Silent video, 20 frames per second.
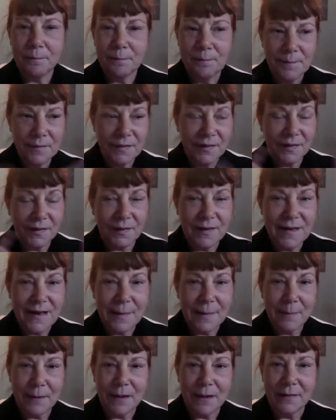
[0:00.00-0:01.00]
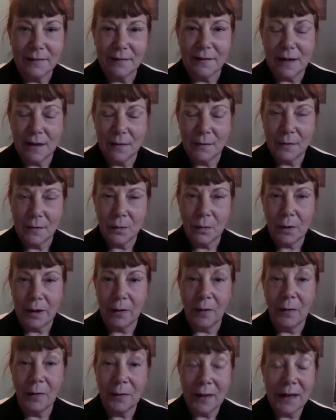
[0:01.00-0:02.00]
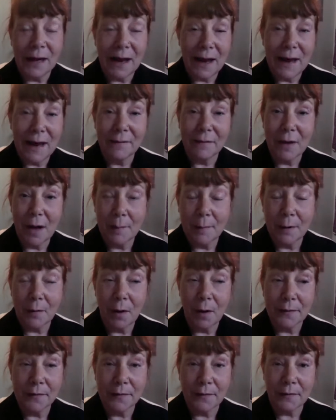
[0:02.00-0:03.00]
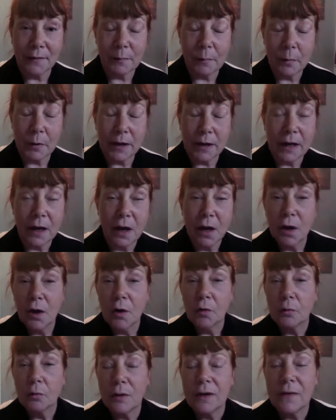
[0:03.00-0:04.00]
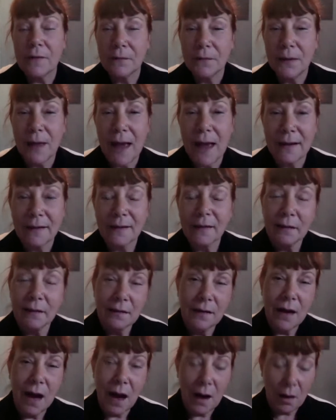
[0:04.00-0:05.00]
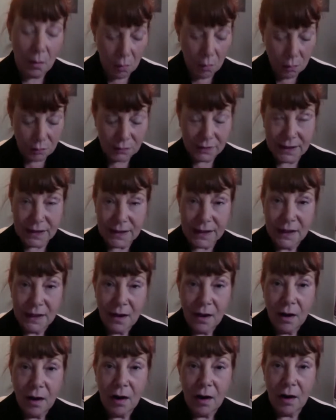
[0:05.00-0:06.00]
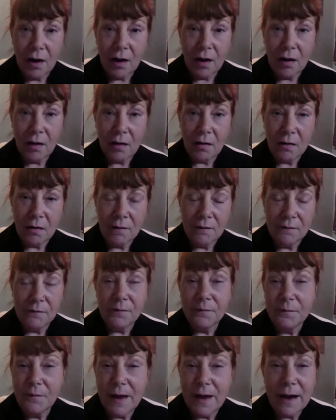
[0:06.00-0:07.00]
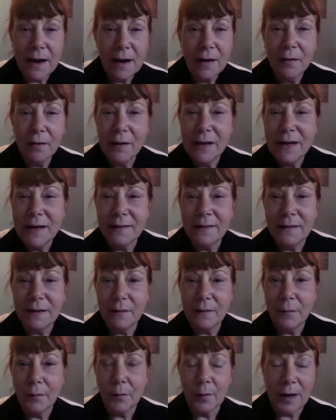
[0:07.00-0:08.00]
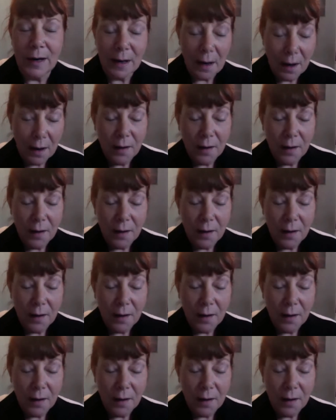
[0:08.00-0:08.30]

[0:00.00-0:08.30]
snippets, if you will, that I have come across this morning reflect not only our very differing